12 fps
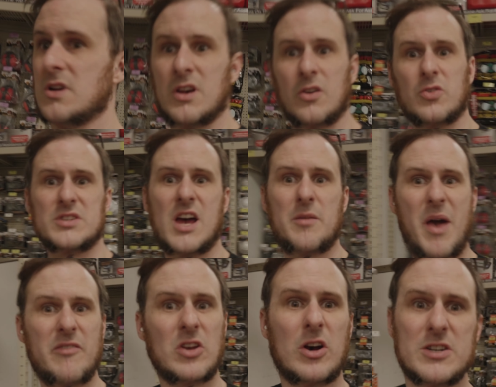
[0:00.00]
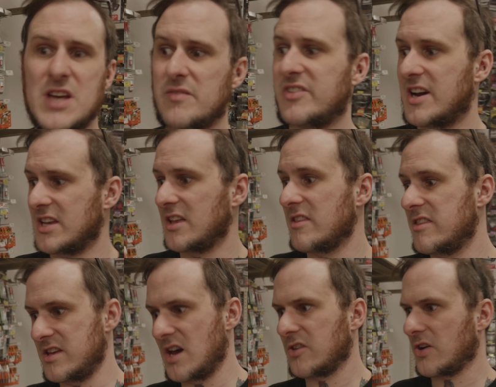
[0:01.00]
Of course, now I'm having a hard time finding
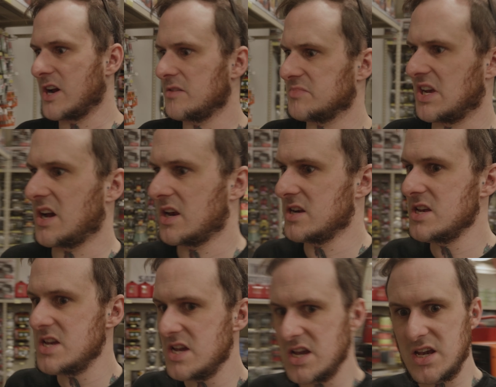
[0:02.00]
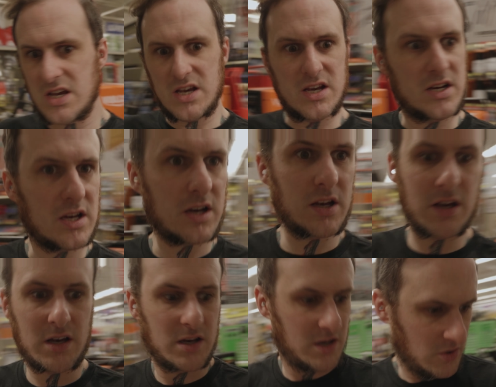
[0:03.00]
the other items I need.
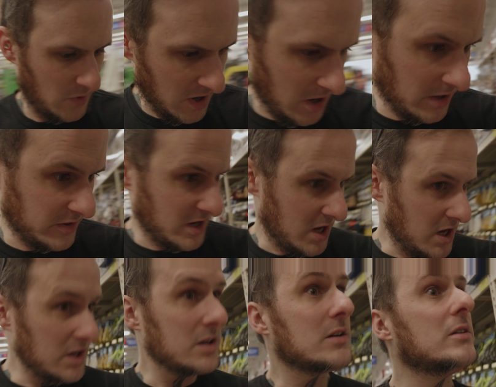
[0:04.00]
Where are they?